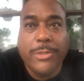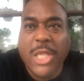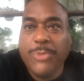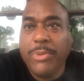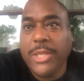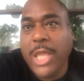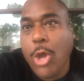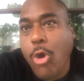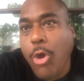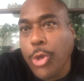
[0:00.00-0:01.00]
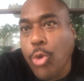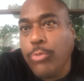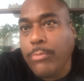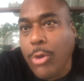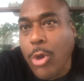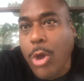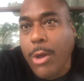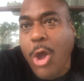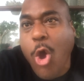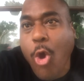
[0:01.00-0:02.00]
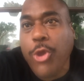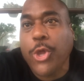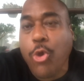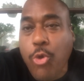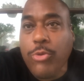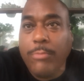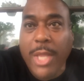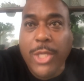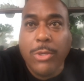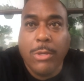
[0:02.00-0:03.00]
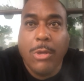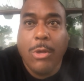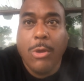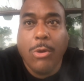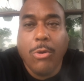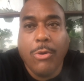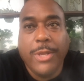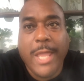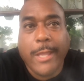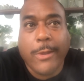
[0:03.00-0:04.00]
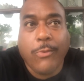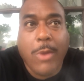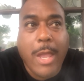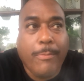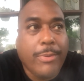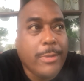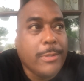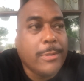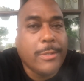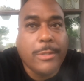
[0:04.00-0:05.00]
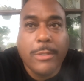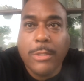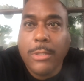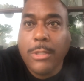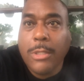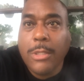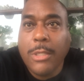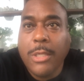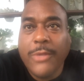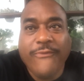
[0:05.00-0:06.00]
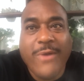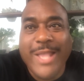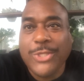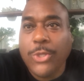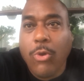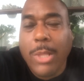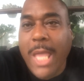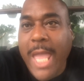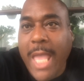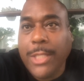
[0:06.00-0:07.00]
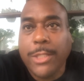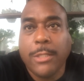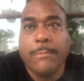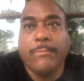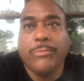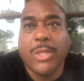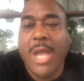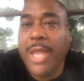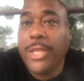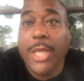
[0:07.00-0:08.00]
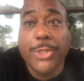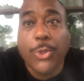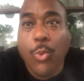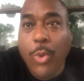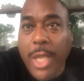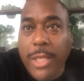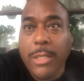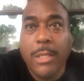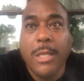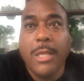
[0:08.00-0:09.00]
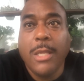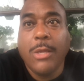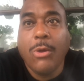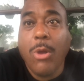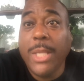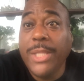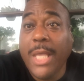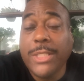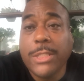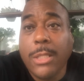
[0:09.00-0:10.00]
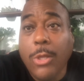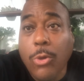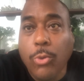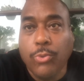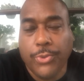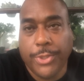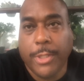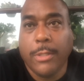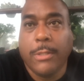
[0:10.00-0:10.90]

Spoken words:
They're spending their hard-earned money on that crap. Fights don't last. Conor doesn't win. All he does is lose.